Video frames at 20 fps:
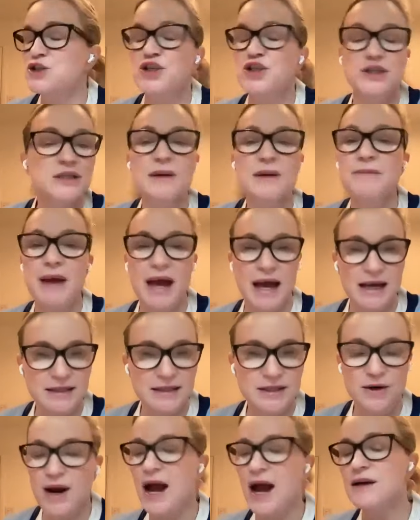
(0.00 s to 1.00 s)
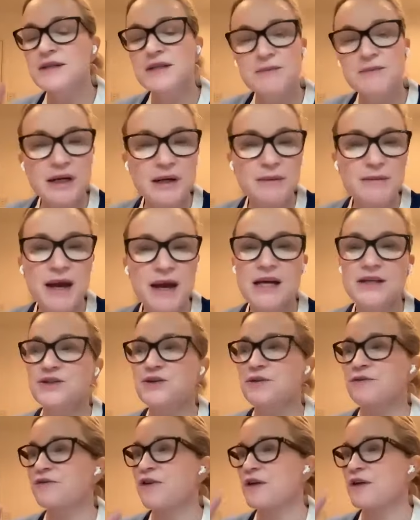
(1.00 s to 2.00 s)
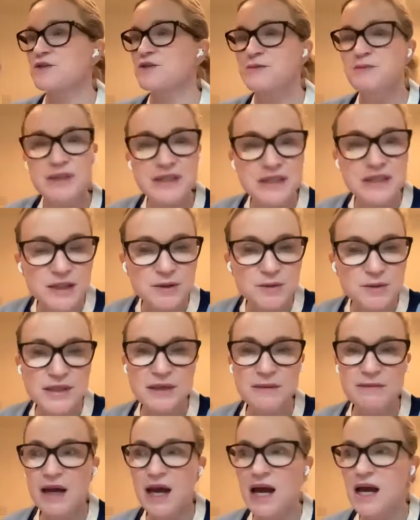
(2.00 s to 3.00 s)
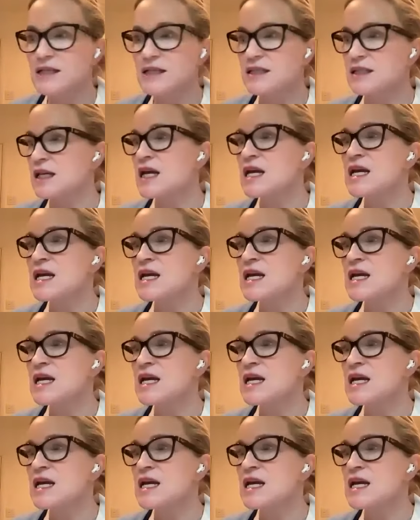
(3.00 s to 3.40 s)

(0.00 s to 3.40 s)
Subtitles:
Just a mess. Their house had been a mess. Her father's business was a mess.